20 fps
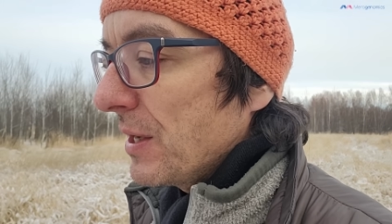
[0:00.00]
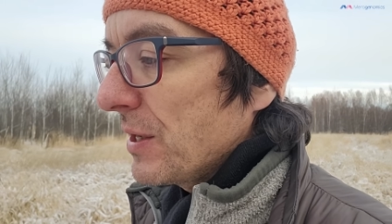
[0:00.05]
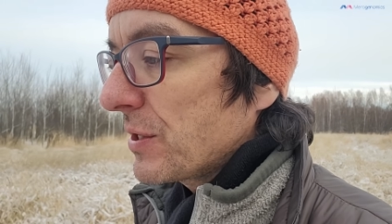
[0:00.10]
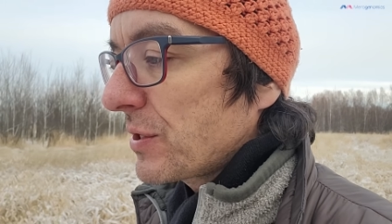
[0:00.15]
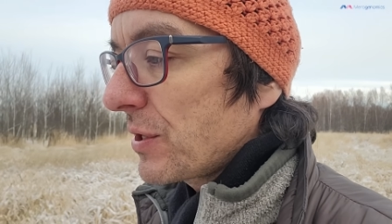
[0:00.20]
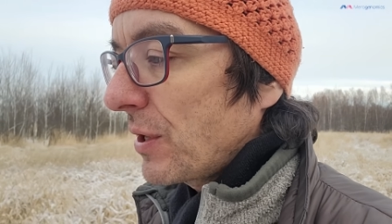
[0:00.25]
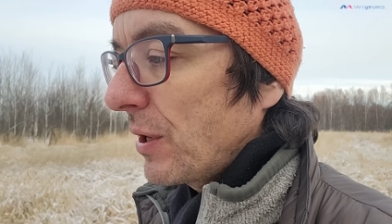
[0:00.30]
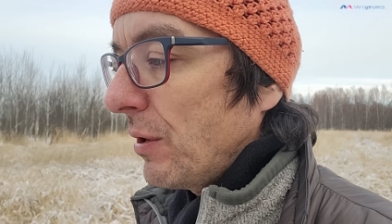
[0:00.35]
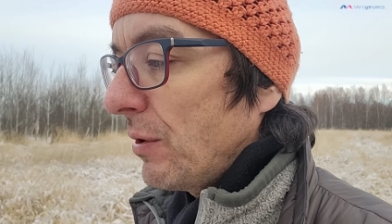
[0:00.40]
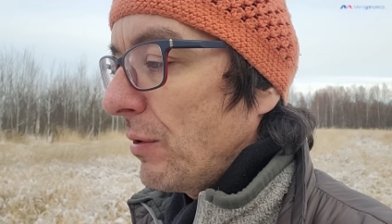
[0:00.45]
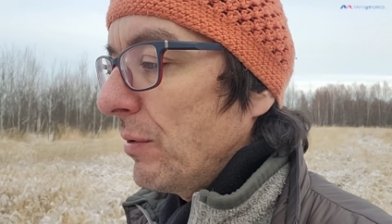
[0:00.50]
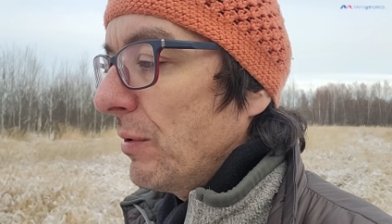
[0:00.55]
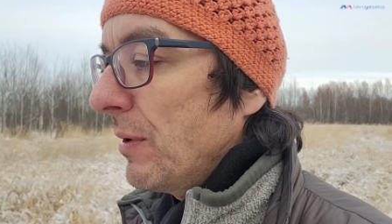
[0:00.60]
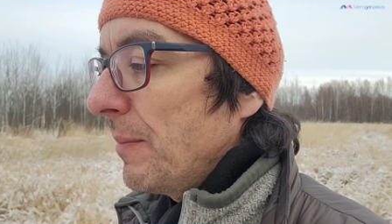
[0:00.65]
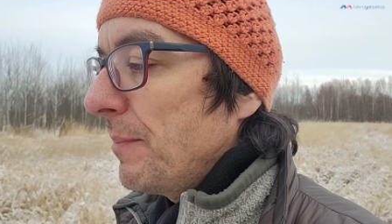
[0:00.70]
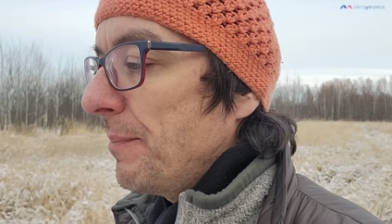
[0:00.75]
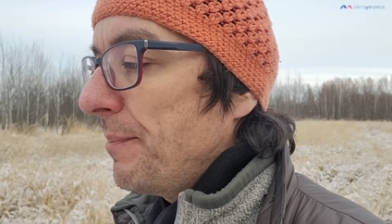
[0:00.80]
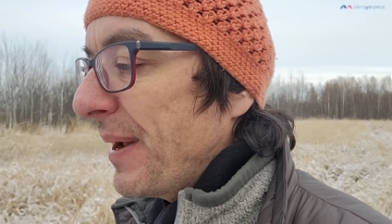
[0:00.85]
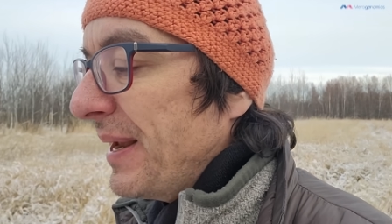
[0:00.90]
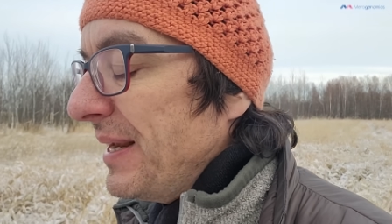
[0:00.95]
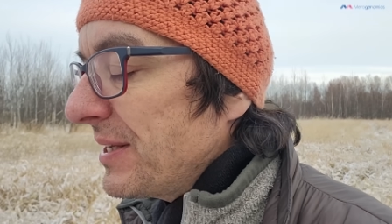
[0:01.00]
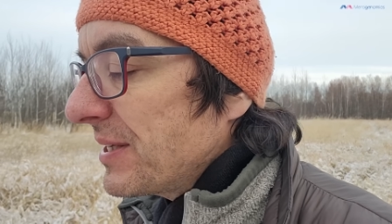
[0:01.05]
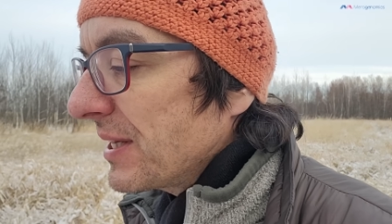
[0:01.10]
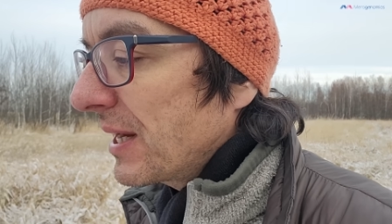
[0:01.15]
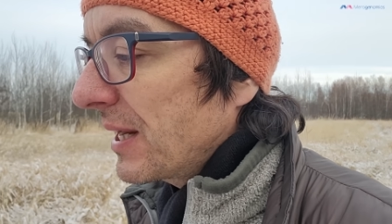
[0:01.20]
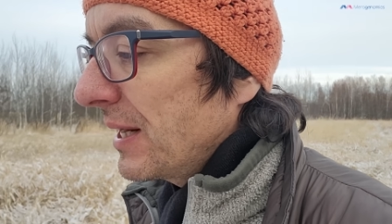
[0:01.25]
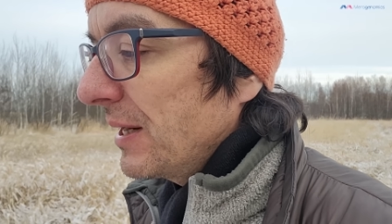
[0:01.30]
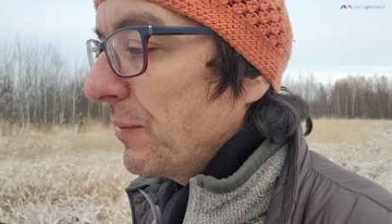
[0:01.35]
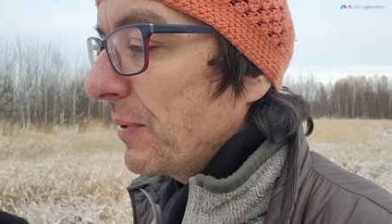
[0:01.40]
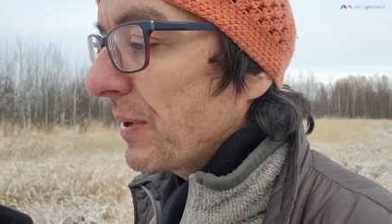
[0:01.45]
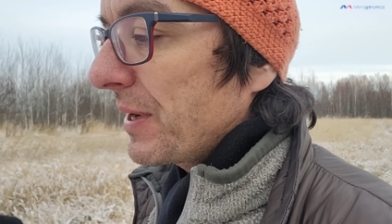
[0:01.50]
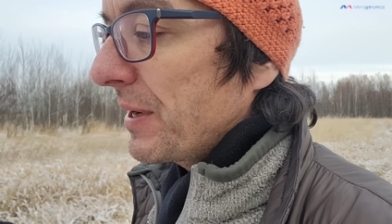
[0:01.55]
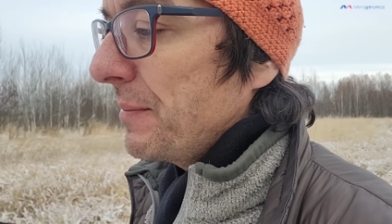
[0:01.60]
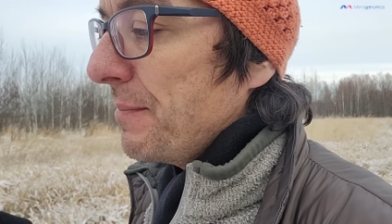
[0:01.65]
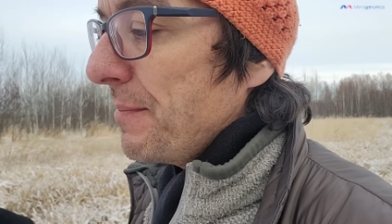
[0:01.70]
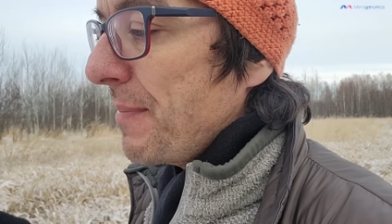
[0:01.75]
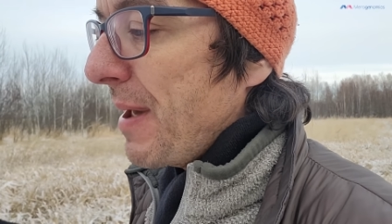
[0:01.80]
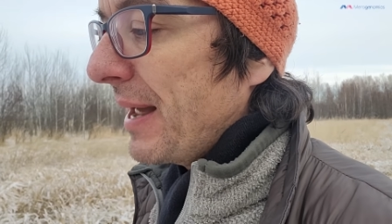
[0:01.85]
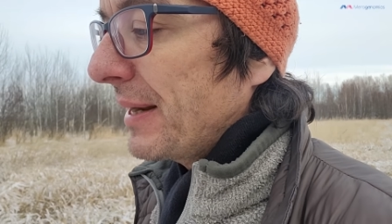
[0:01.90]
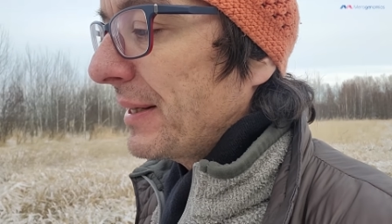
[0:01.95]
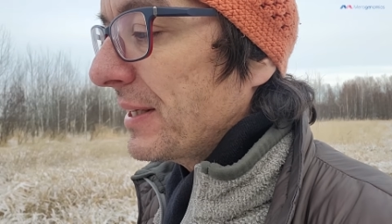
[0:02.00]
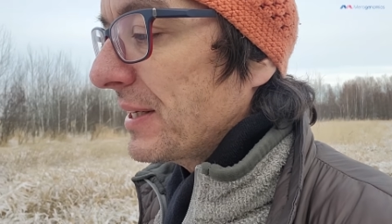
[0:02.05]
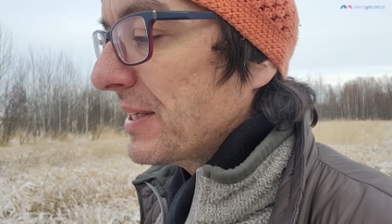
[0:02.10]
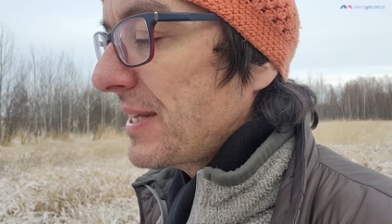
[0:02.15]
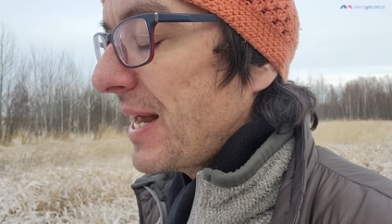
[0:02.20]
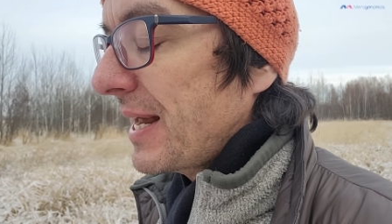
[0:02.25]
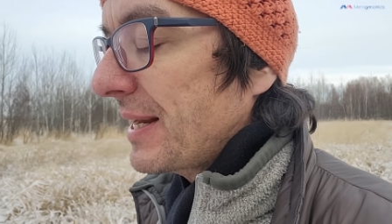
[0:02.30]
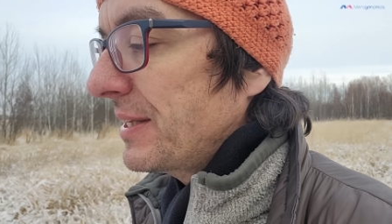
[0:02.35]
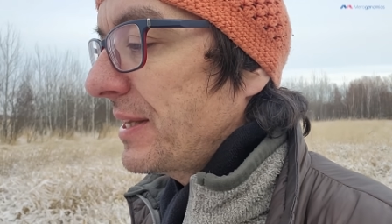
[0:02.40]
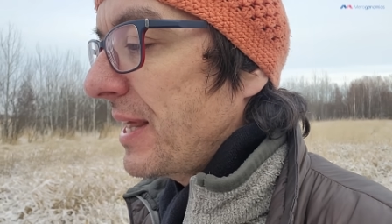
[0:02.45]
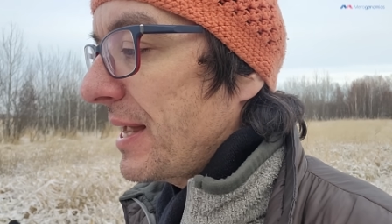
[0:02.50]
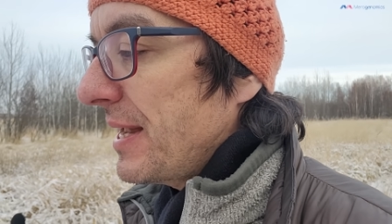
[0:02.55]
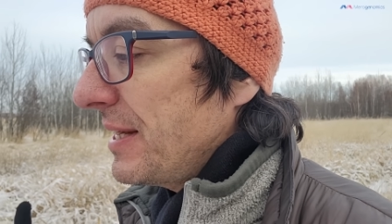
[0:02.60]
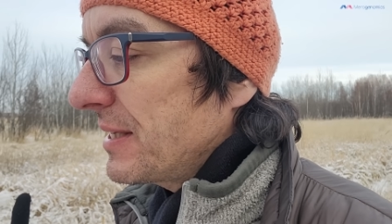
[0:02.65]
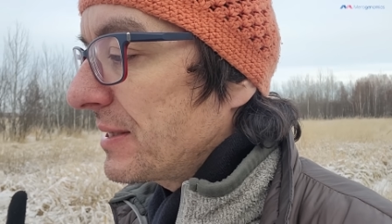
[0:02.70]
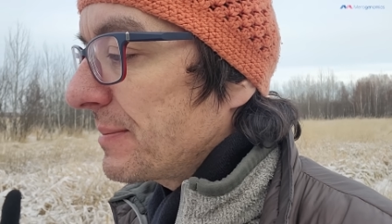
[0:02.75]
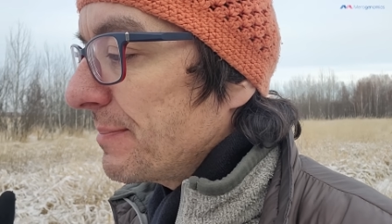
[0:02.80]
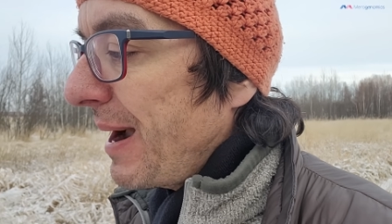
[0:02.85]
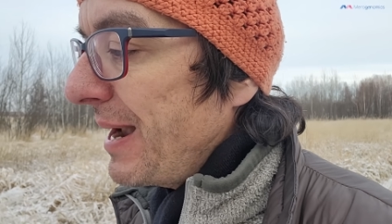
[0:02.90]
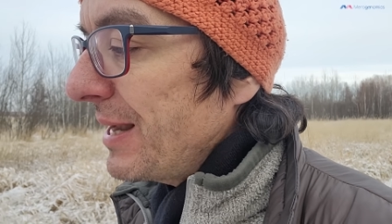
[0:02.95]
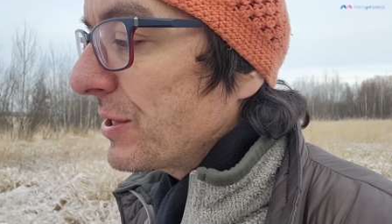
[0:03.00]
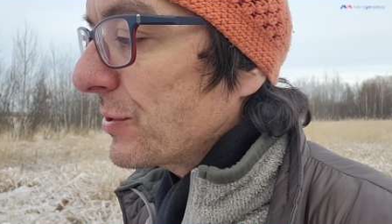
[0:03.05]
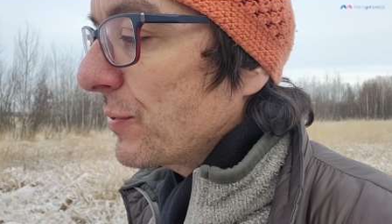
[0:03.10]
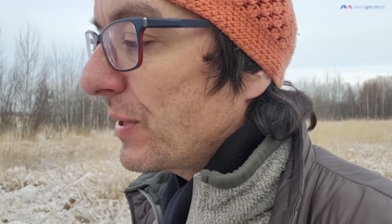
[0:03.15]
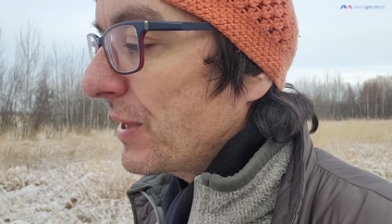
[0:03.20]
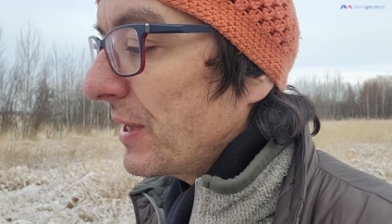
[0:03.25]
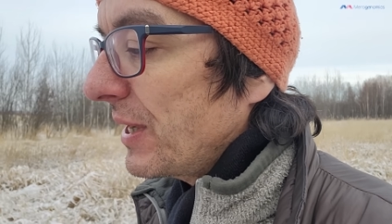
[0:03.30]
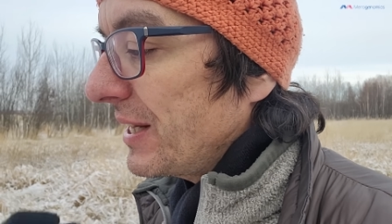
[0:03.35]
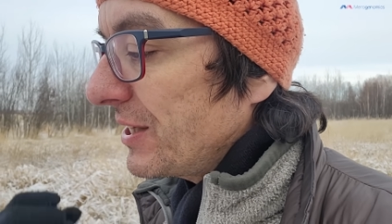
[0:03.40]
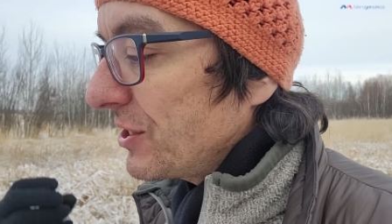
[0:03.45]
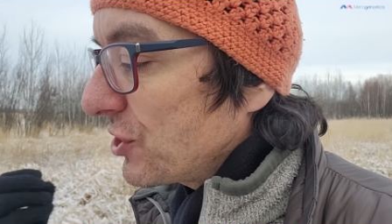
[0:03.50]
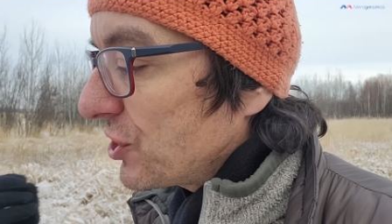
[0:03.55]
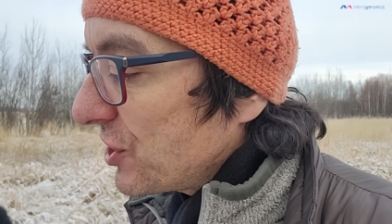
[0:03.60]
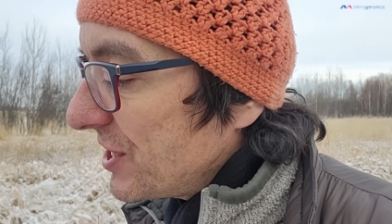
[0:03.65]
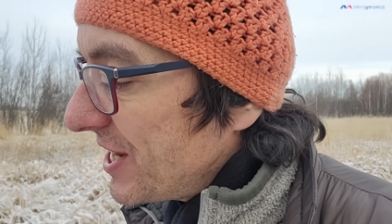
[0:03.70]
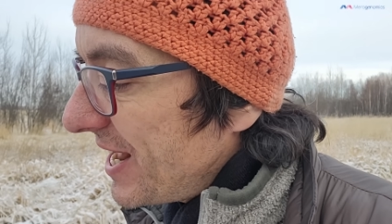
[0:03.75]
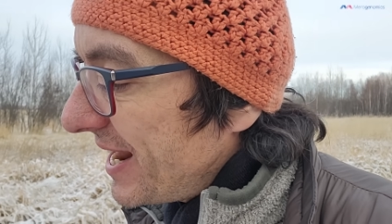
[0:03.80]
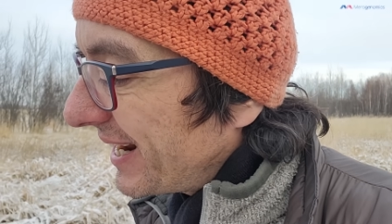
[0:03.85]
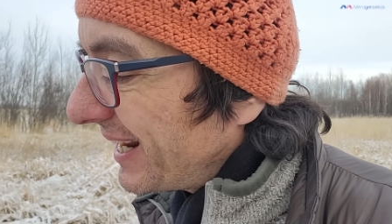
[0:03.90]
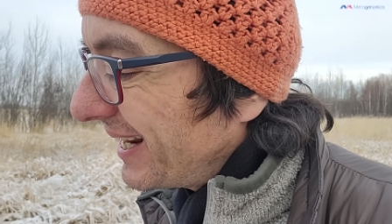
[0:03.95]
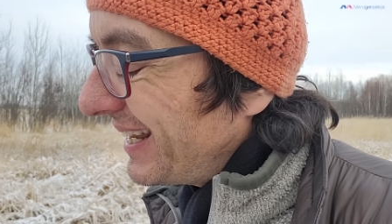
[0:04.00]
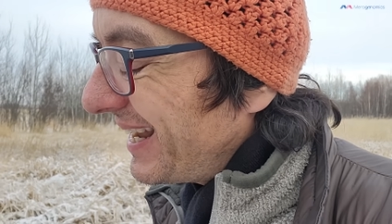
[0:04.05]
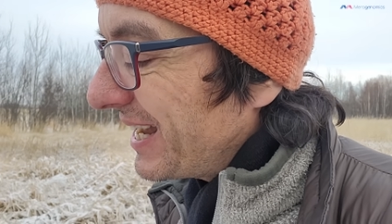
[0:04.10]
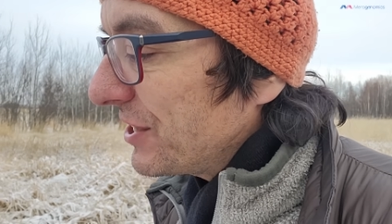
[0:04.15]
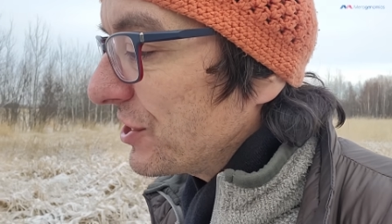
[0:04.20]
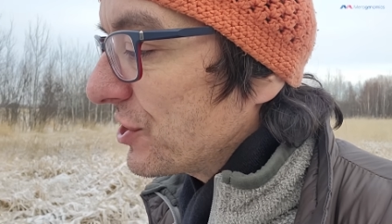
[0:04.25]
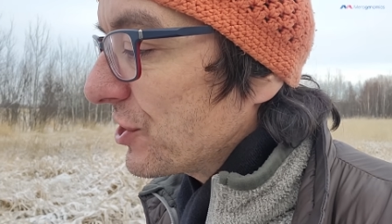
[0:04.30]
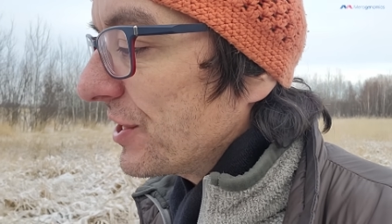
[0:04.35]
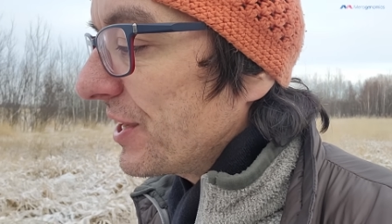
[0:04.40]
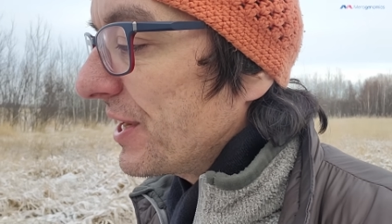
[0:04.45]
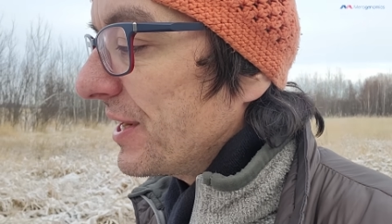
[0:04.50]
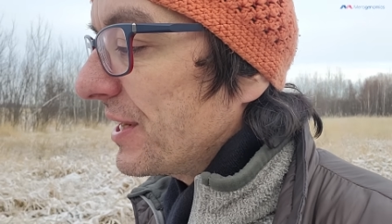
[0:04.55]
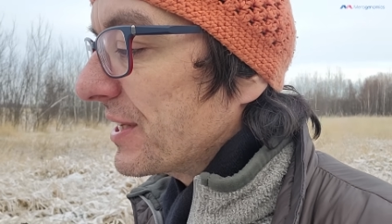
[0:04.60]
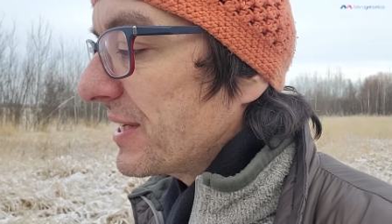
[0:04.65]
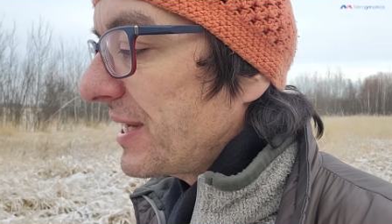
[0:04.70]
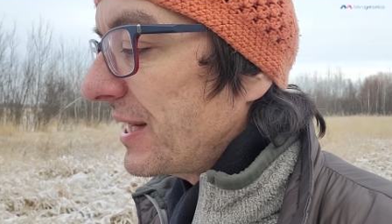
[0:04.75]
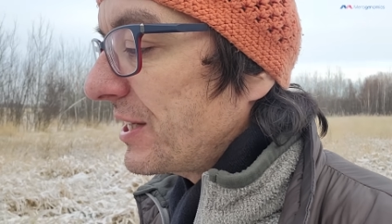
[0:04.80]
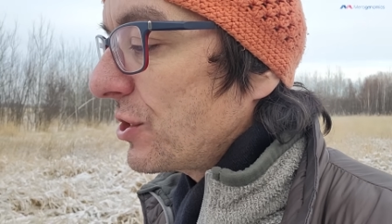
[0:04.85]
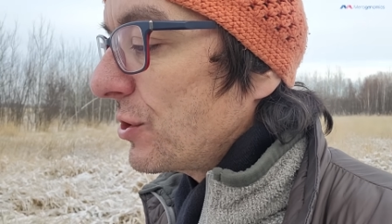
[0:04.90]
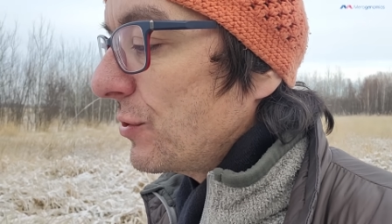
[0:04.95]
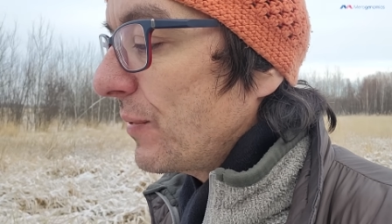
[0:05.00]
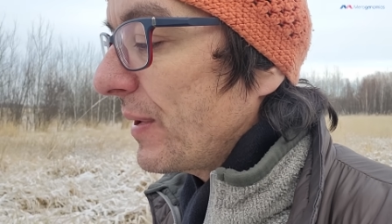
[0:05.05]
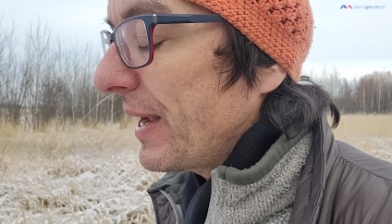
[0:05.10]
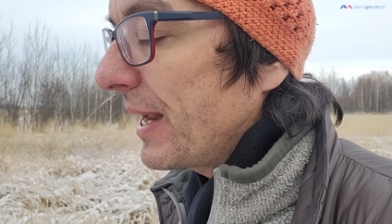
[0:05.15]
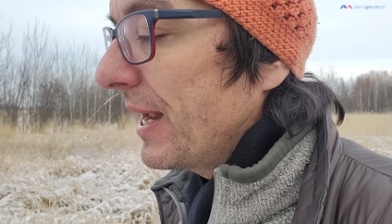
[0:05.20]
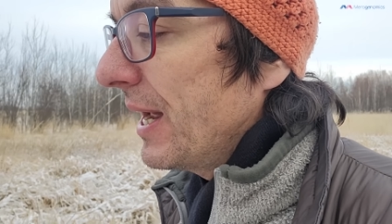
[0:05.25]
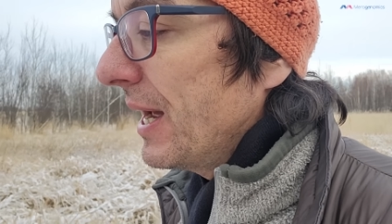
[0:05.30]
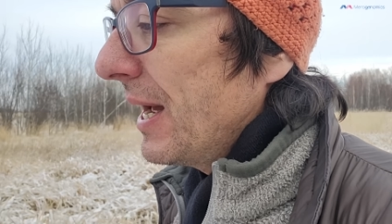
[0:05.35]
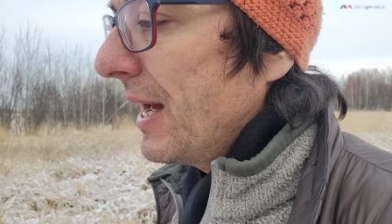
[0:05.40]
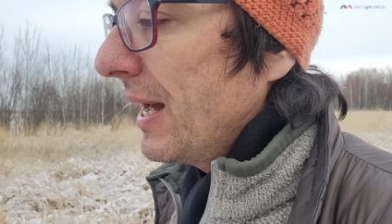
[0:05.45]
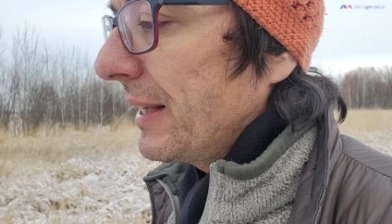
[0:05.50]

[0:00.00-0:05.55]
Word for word: so basically what it meant is that these mice were genetically engineered in such a way